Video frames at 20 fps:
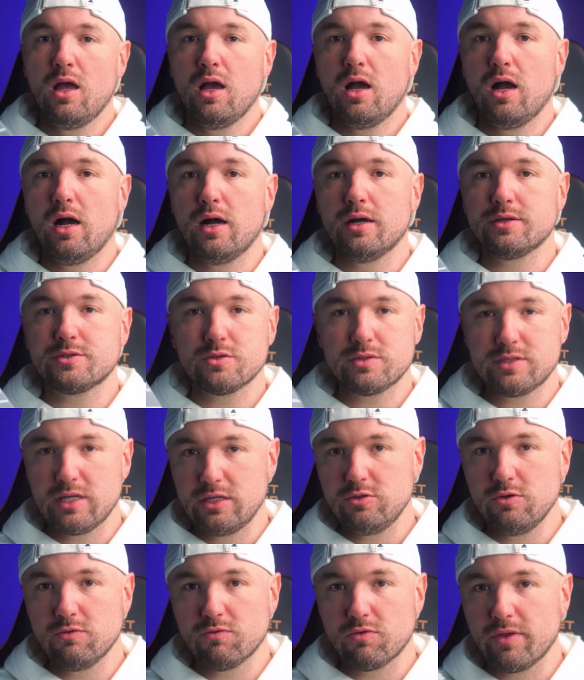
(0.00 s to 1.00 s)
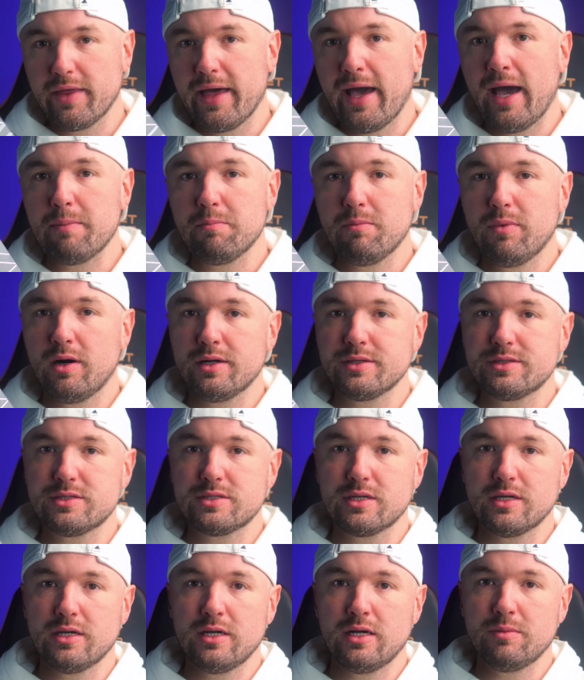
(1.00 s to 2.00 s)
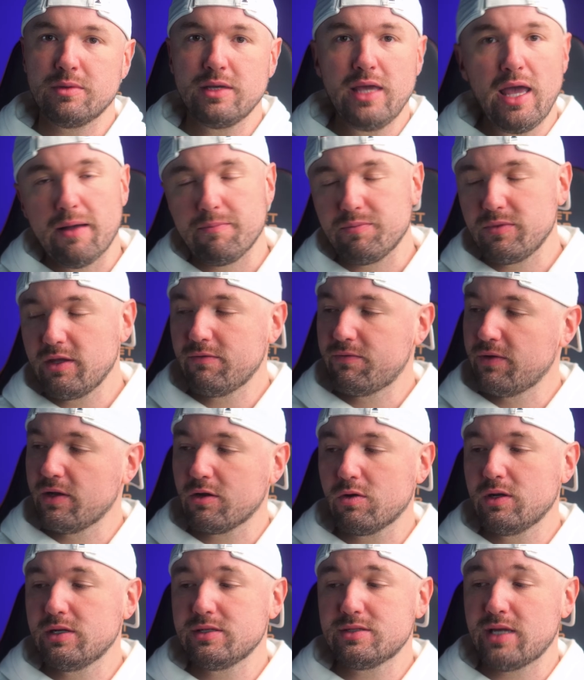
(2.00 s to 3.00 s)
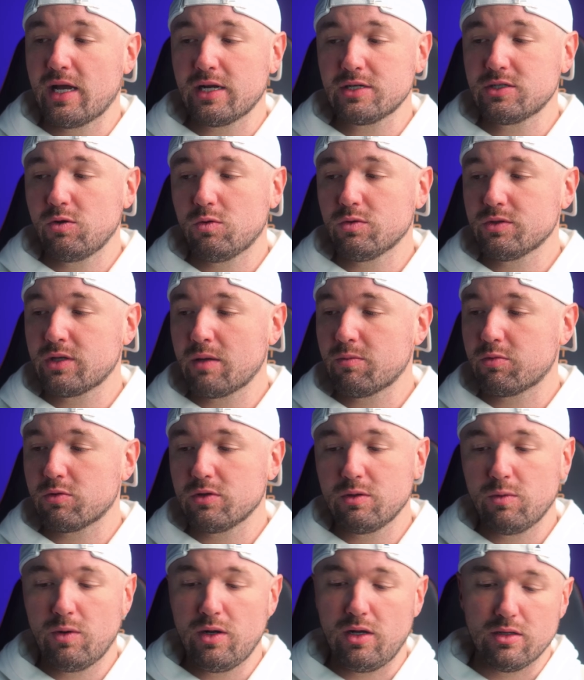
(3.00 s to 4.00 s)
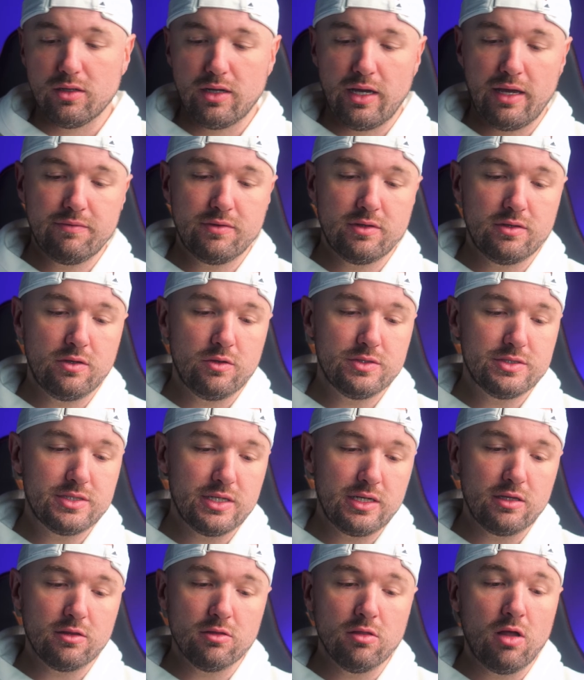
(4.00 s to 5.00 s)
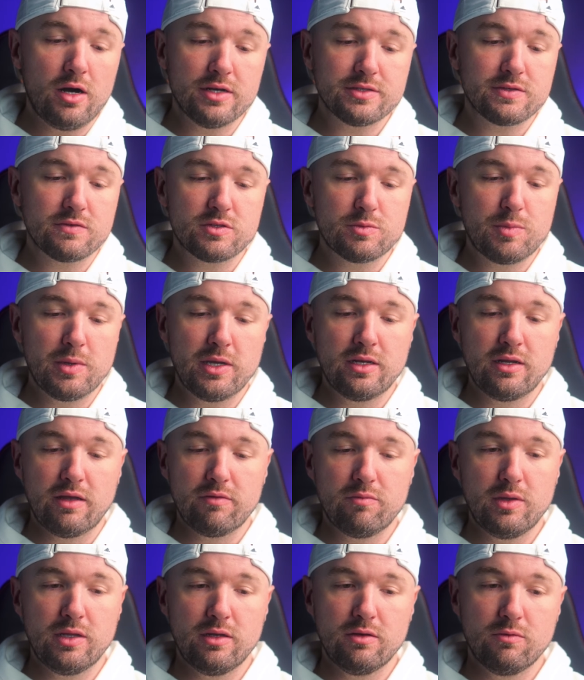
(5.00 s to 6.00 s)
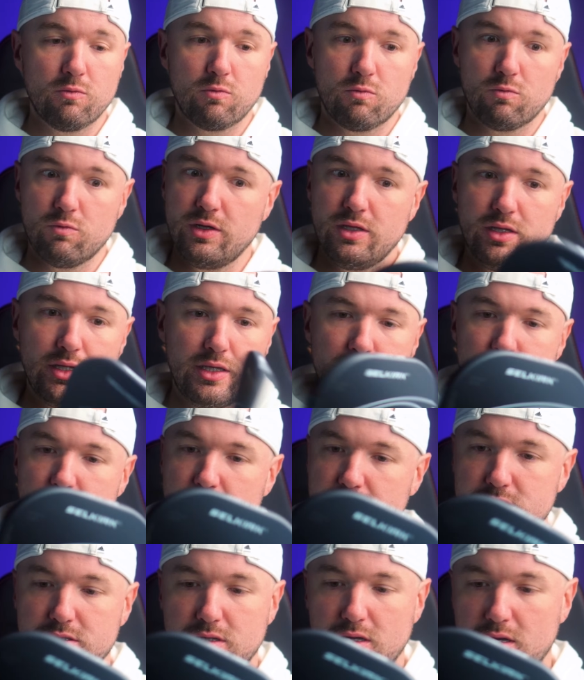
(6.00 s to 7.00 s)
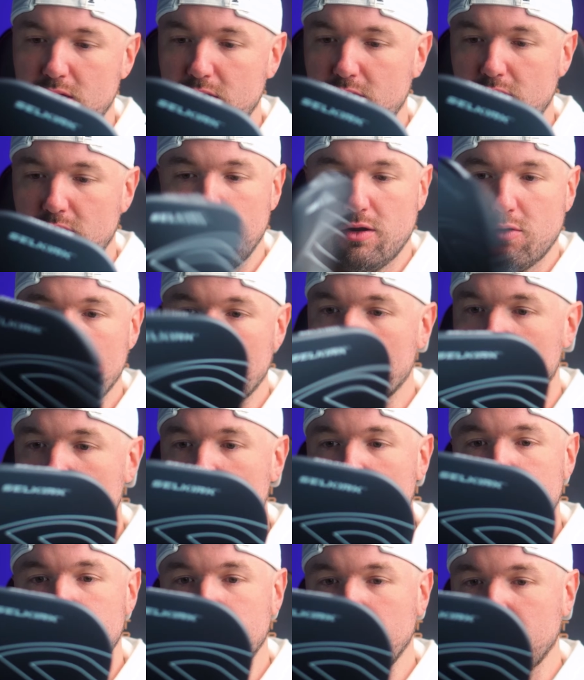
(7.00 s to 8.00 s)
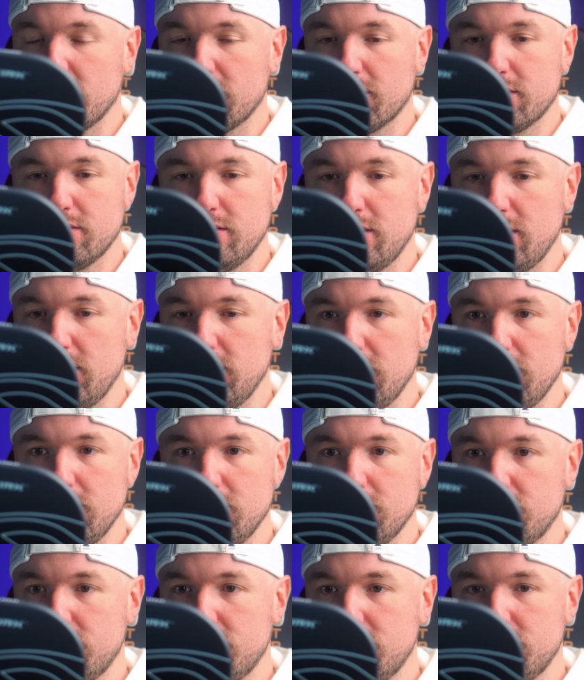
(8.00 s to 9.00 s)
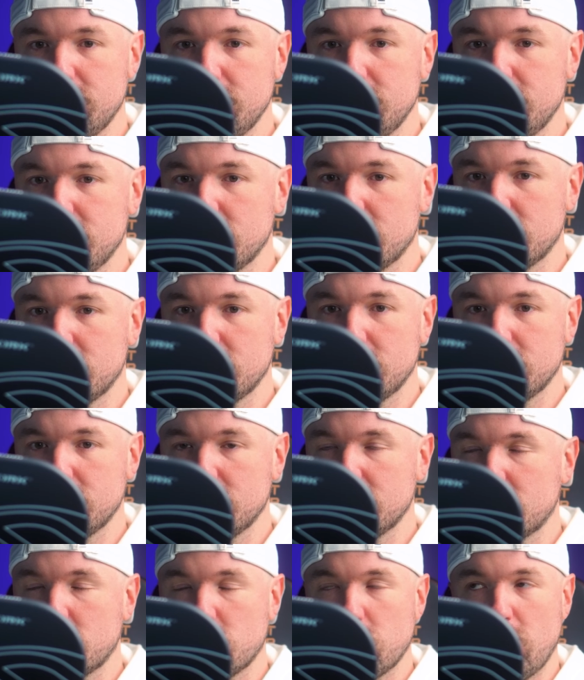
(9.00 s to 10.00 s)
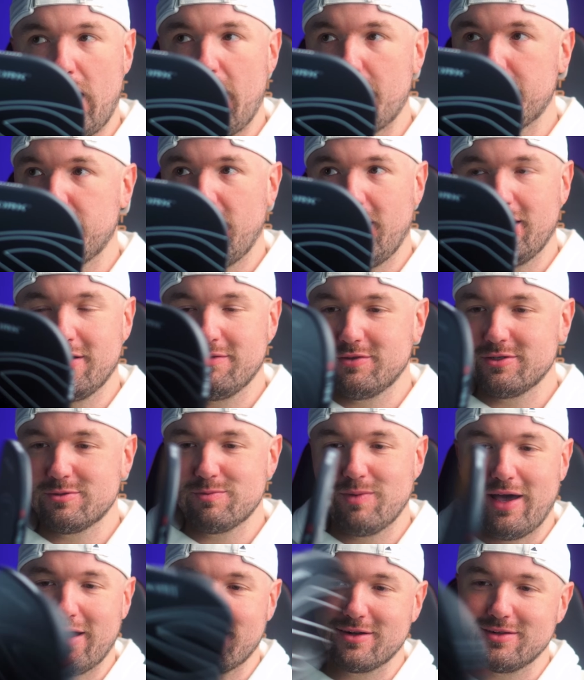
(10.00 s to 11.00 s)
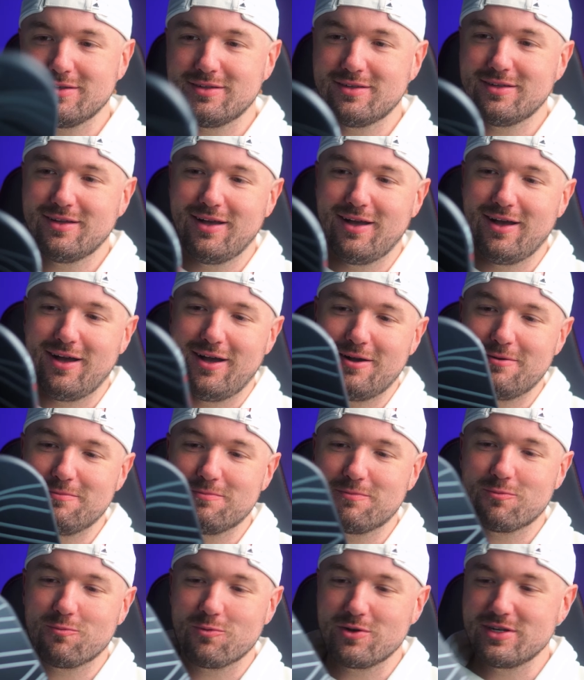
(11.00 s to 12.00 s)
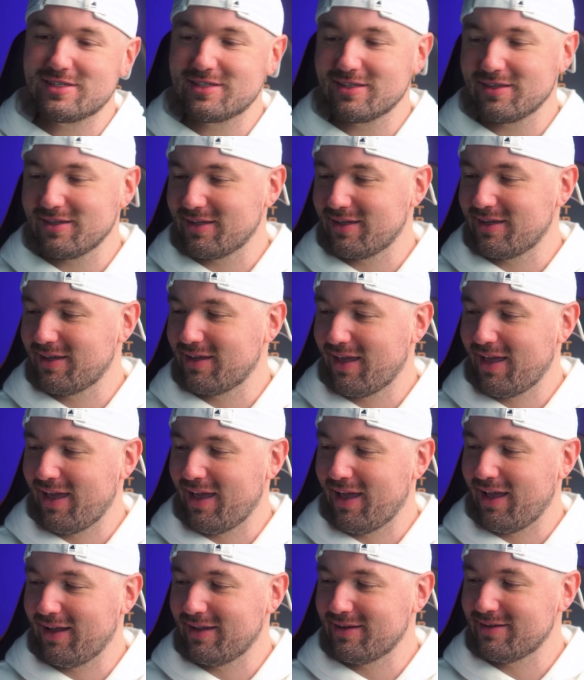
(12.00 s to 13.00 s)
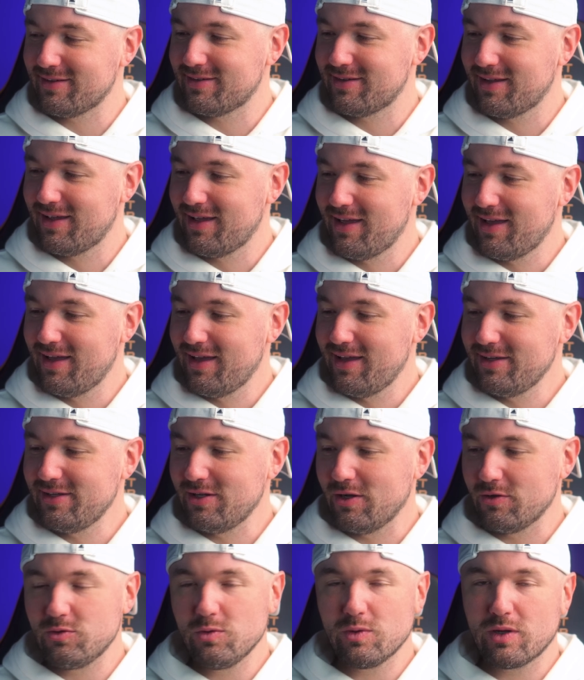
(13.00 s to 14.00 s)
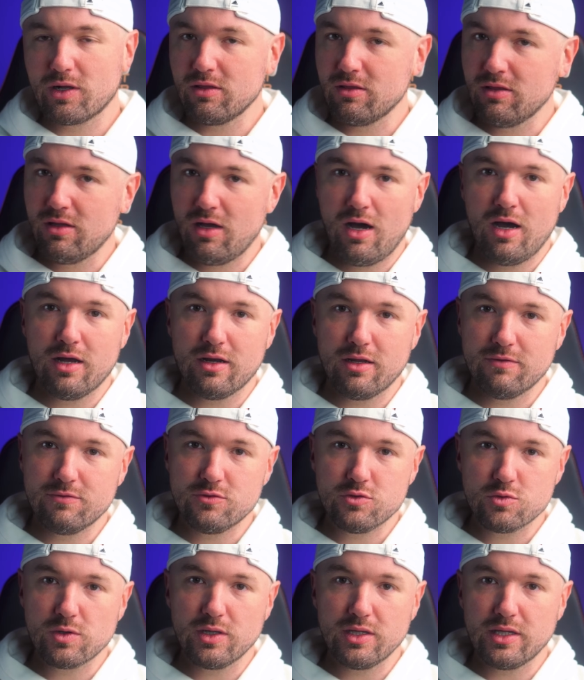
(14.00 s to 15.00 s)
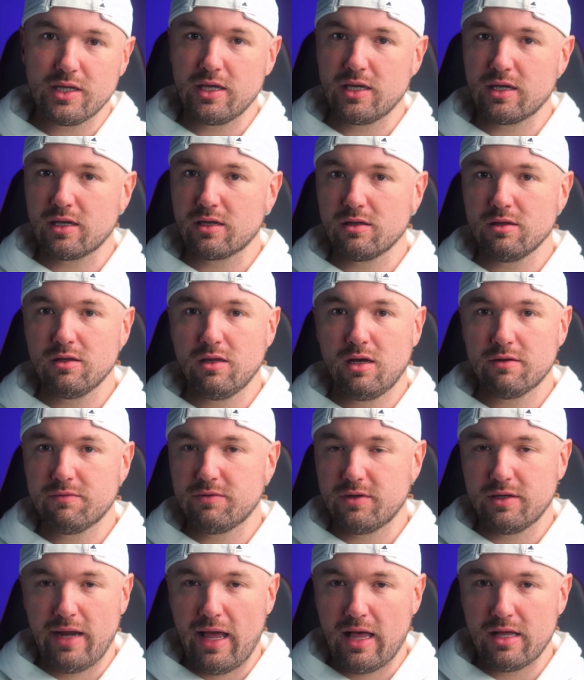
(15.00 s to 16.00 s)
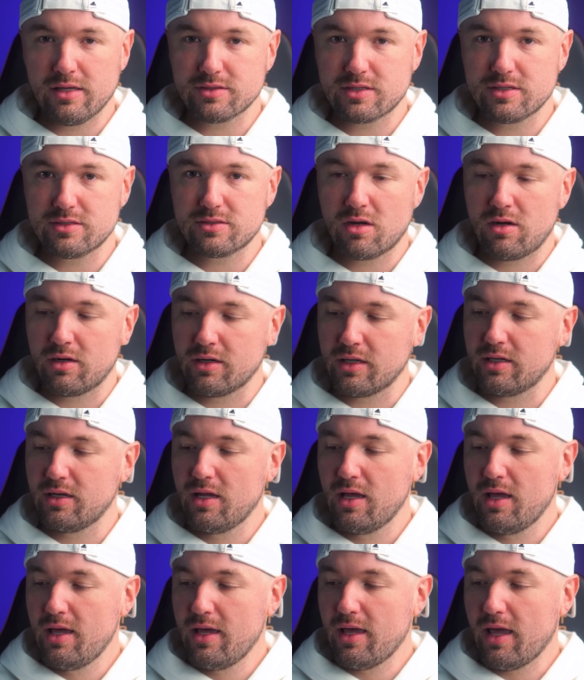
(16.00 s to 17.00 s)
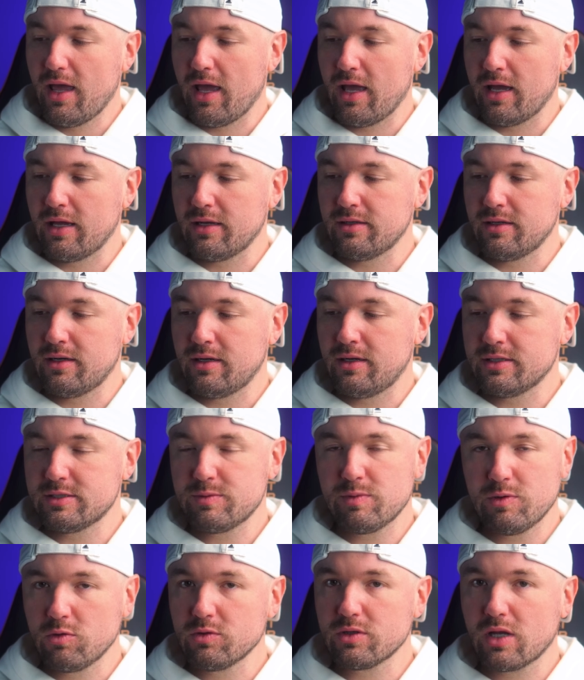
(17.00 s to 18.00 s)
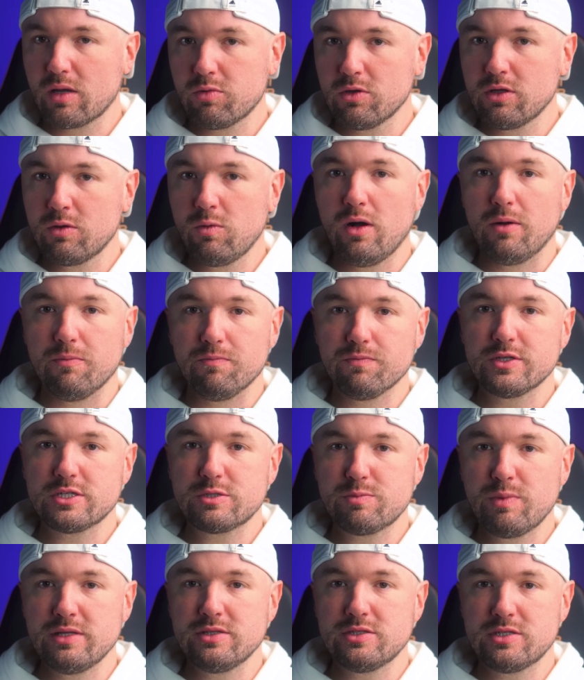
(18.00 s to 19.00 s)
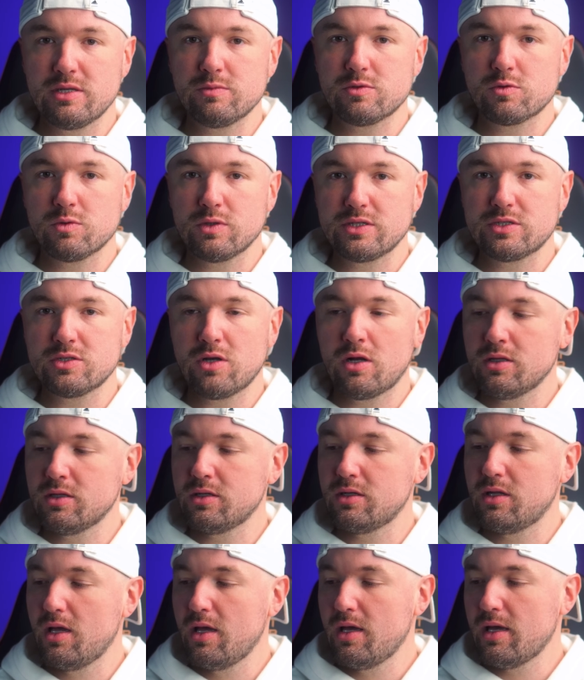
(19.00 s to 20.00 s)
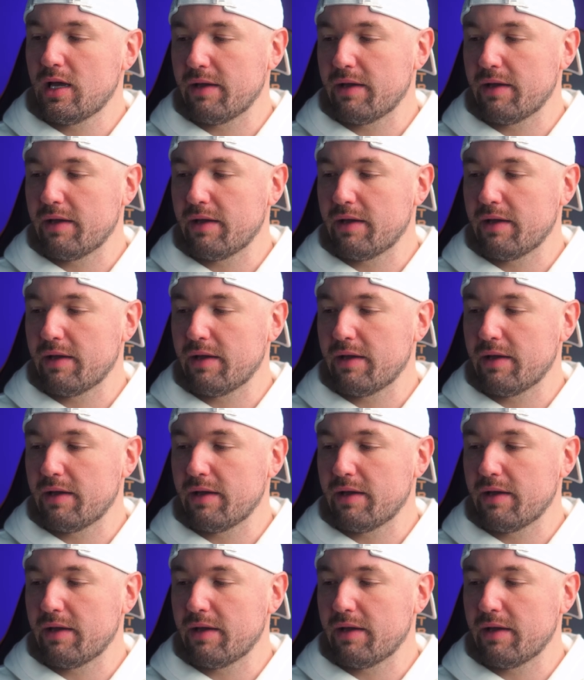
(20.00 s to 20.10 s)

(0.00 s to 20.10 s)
So stay tuned for that. But yeah, the InfiniGrit is actually holding up really well. I haven't noticed any loss of spin. I've been really just ripping the crap out of this paddle recently, and you know, doing a lot of drilling and a lot of analysis on it, and it's been holding up really well. The spin seems really solid.